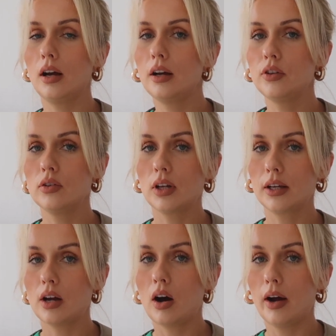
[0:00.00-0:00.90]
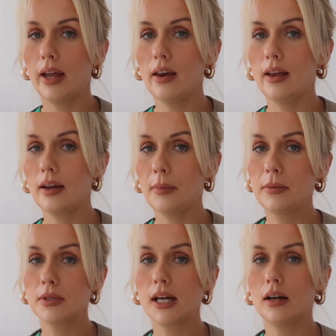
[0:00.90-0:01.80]
I've used like an iron and a
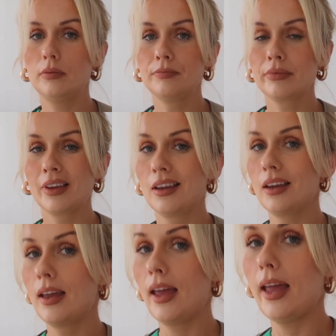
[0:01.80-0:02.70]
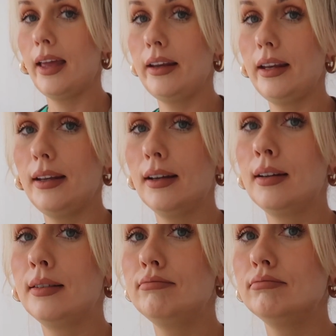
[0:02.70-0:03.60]
paper towel. Any
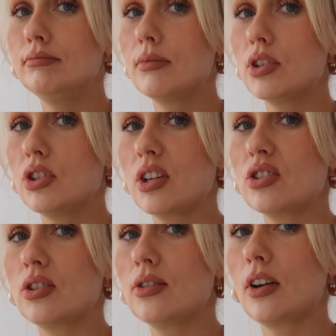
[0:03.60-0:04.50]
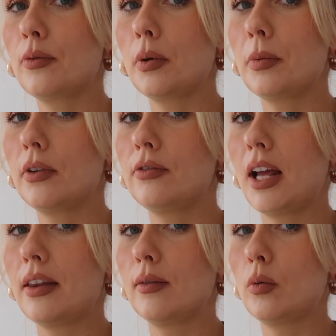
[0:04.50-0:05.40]
suggestions? I've probably
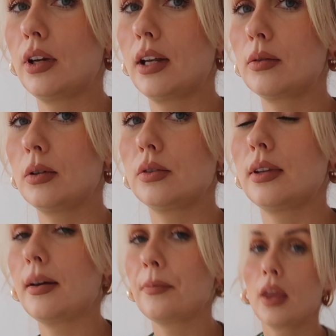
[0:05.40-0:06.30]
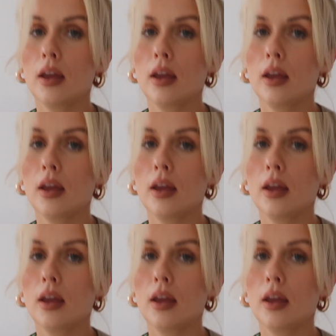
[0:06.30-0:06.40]
flattened the wadding as well doing that.